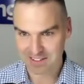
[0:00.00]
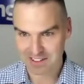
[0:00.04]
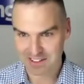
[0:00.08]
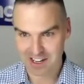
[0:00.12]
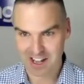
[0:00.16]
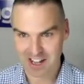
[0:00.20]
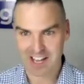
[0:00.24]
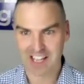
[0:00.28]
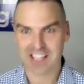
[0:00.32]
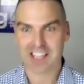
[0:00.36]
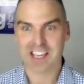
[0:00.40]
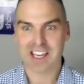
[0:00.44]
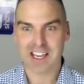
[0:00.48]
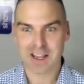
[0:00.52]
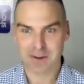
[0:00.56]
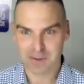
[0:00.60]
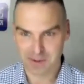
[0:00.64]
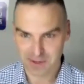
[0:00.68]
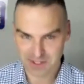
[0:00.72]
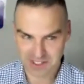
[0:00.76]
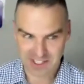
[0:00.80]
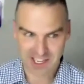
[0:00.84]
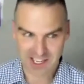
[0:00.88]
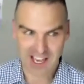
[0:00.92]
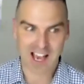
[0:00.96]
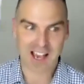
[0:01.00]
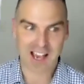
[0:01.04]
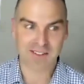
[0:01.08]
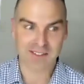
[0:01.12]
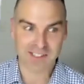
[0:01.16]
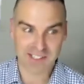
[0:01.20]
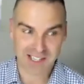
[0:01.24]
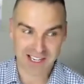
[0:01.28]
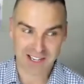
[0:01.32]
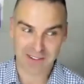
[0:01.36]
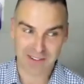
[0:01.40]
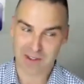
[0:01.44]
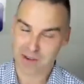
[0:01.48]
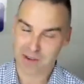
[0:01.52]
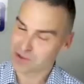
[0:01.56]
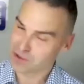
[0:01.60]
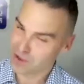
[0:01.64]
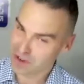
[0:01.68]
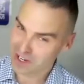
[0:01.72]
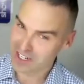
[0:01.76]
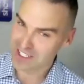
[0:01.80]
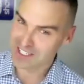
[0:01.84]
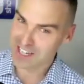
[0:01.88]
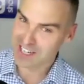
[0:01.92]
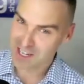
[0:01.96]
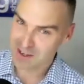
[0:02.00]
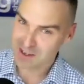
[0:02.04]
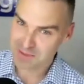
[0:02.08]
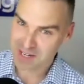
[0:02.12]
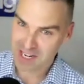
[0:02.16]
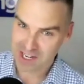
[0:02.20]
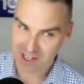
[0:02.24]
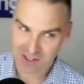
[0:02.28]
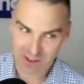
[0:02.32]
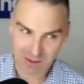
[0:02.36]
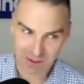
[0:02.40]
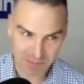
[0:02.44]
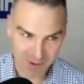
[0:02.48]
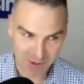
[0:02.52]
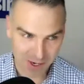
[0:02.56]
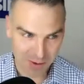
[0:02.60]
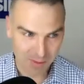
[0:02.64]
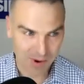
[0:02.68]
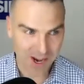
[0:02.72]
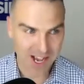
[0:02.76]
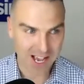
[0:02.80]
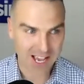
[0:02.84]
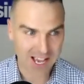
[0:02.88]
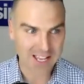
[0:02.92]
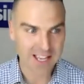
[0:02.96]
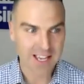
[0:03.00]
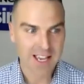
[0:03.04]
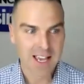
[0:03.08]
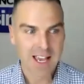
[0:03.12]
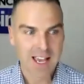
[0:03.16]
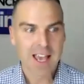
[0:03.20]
Like mm-hmm. it was KFC and they were trying to take him down in the big way.